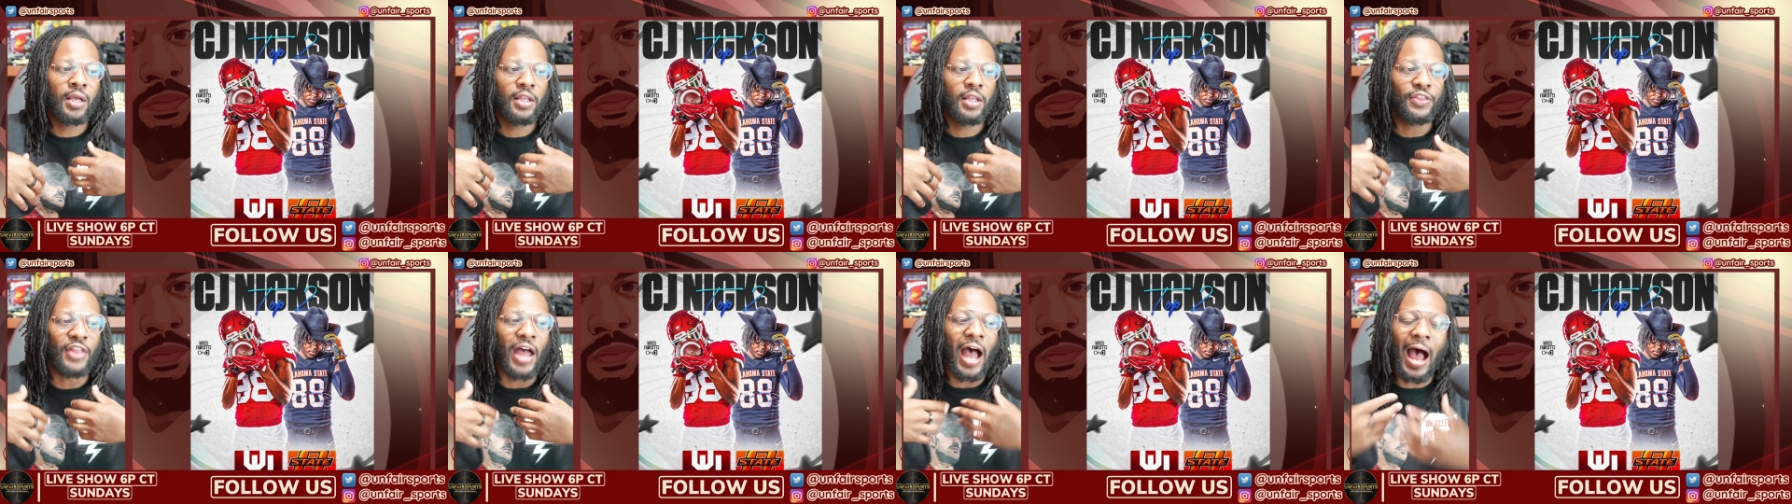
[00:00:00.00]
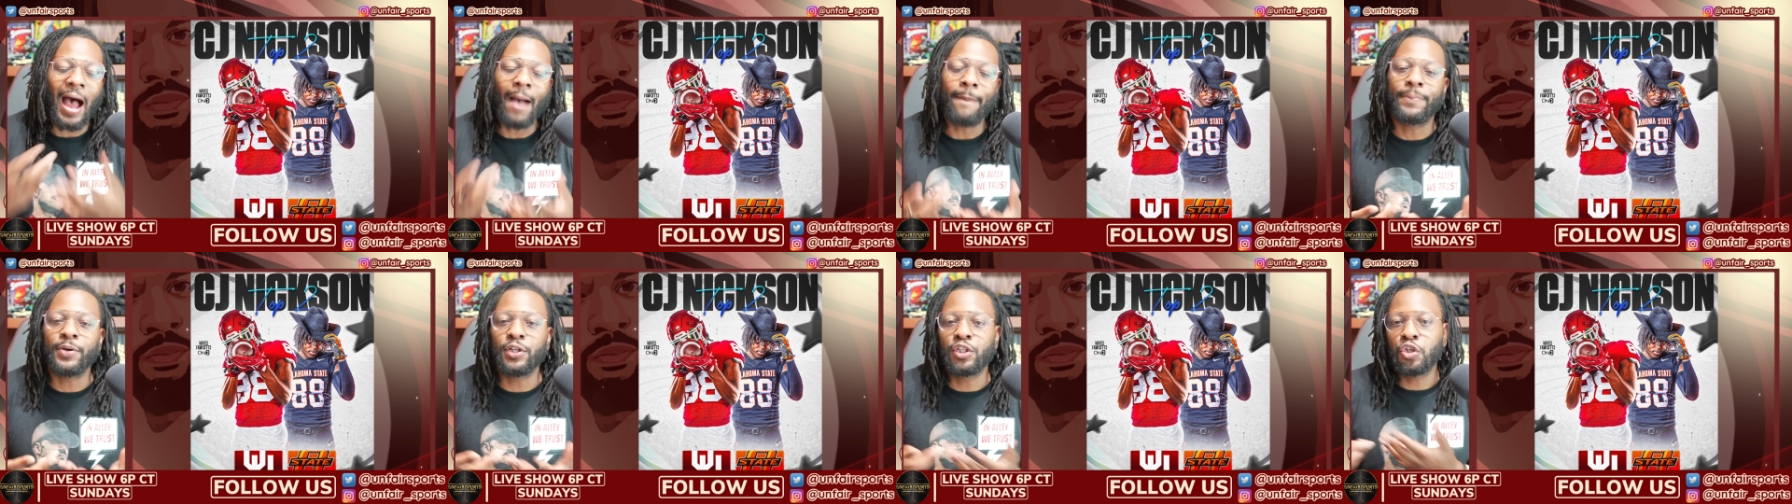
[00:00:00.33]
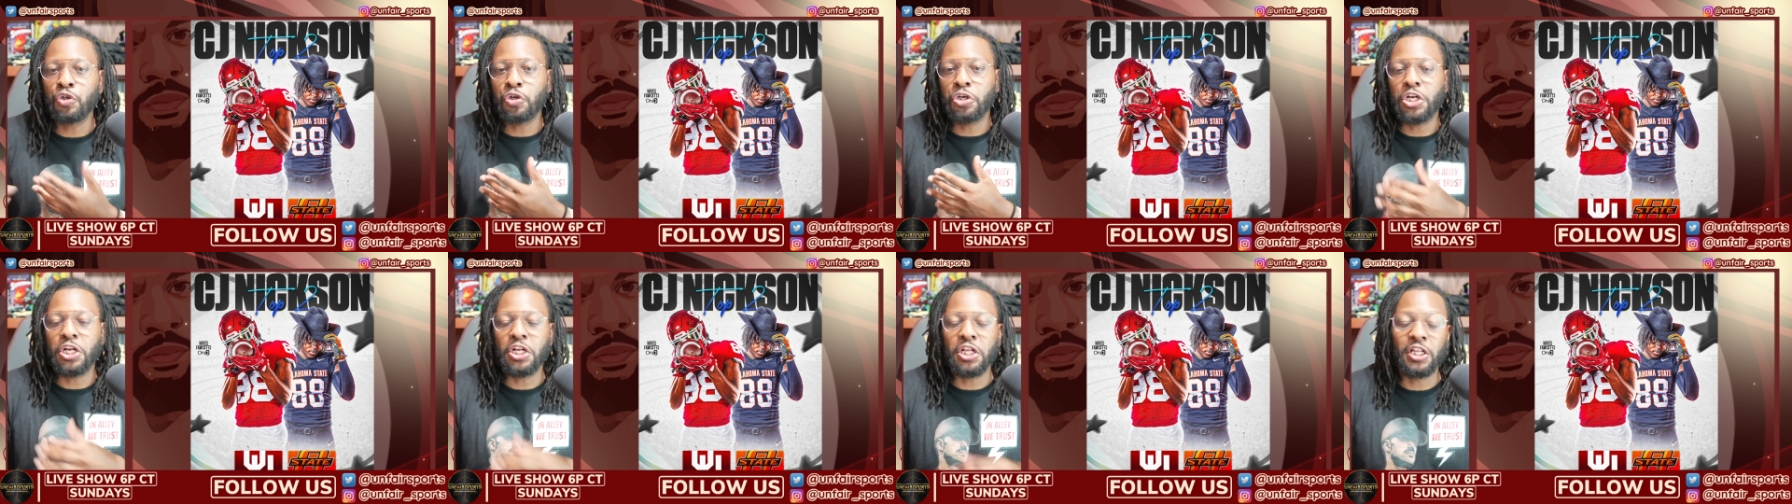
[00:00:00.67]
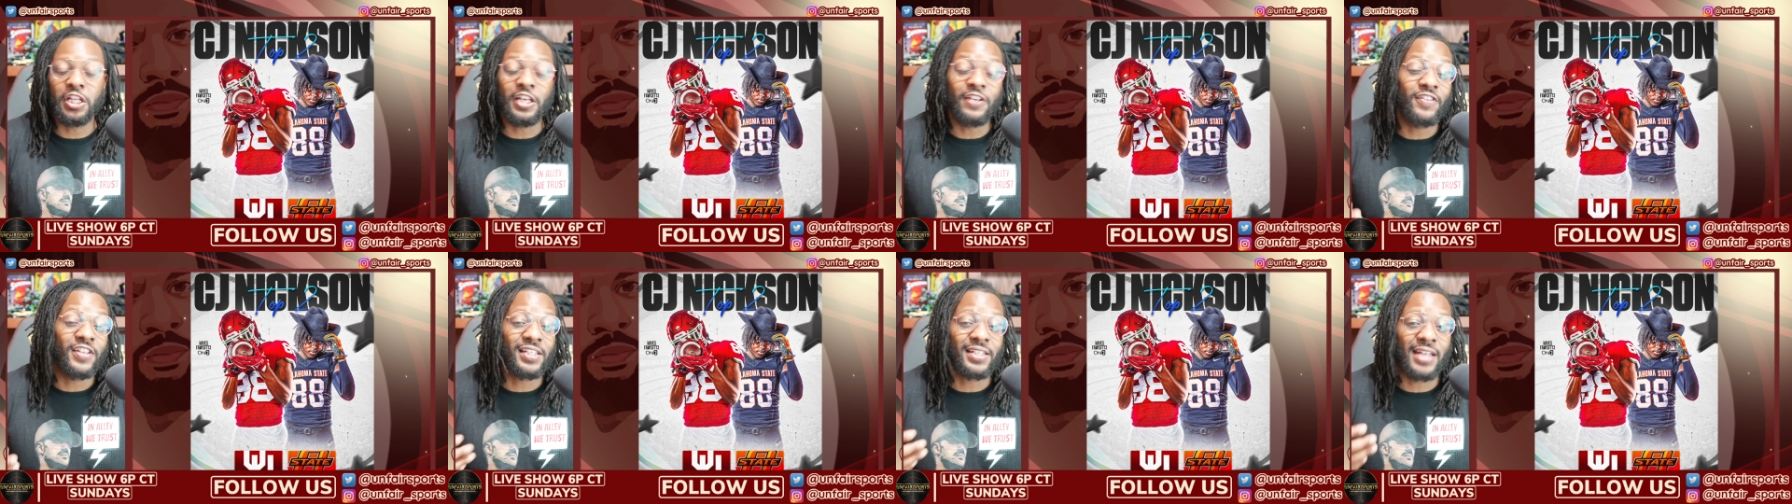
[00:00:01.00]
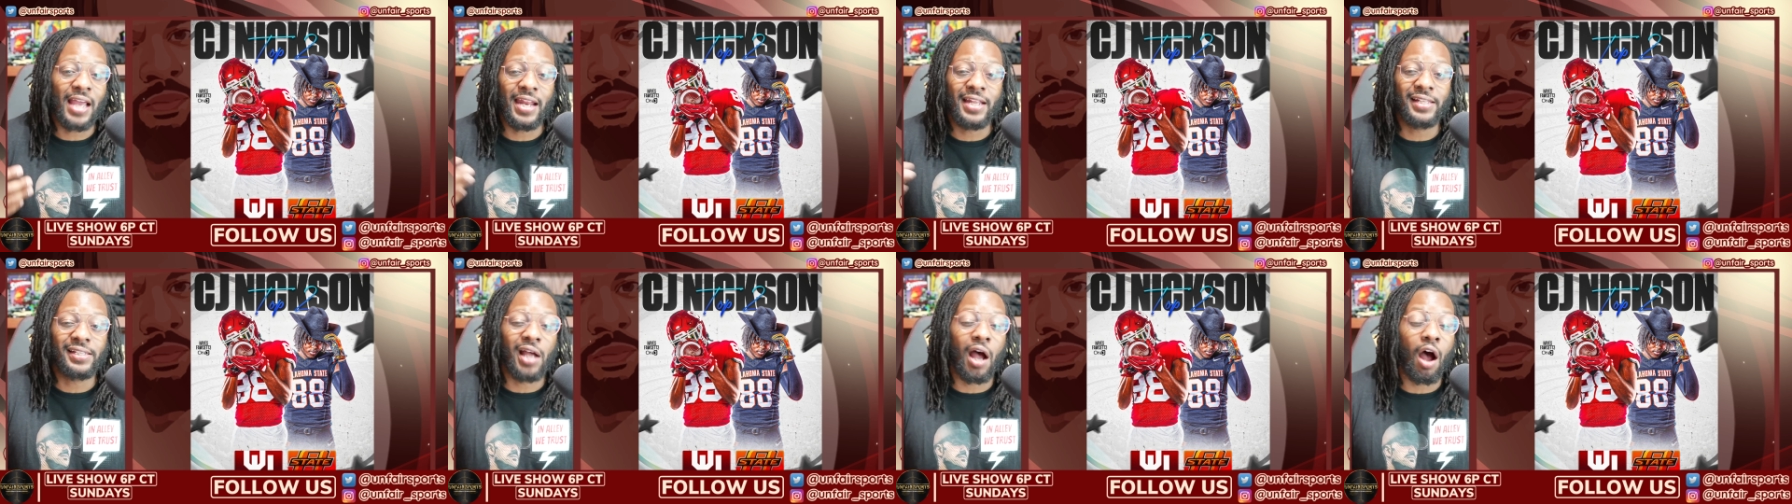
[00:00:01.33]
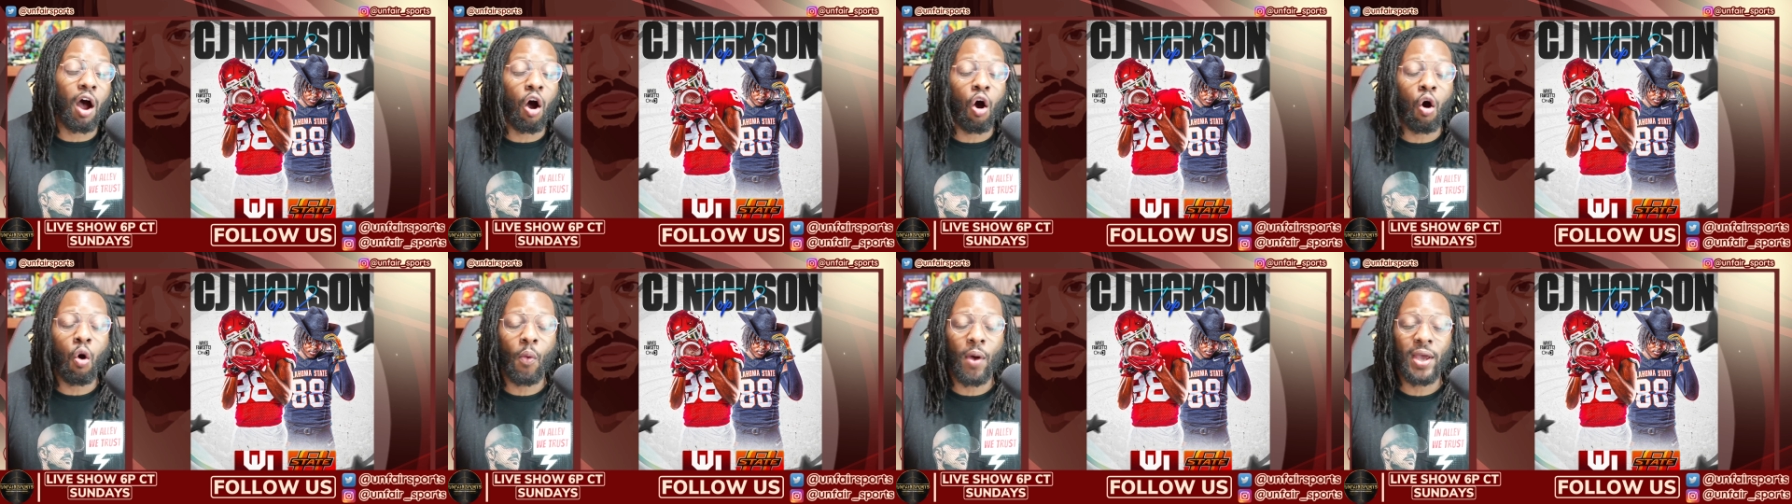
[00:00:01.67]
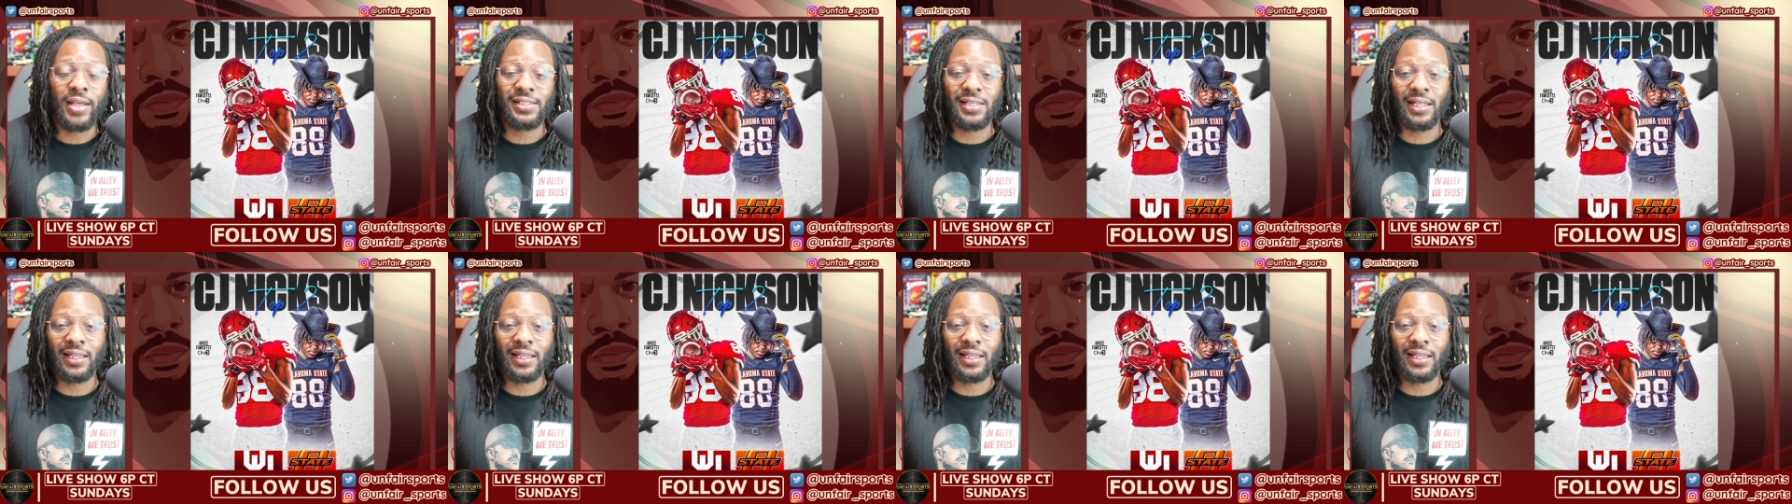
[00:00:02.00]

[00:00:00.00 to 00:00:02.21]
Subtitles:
the opportunity to leave the state is always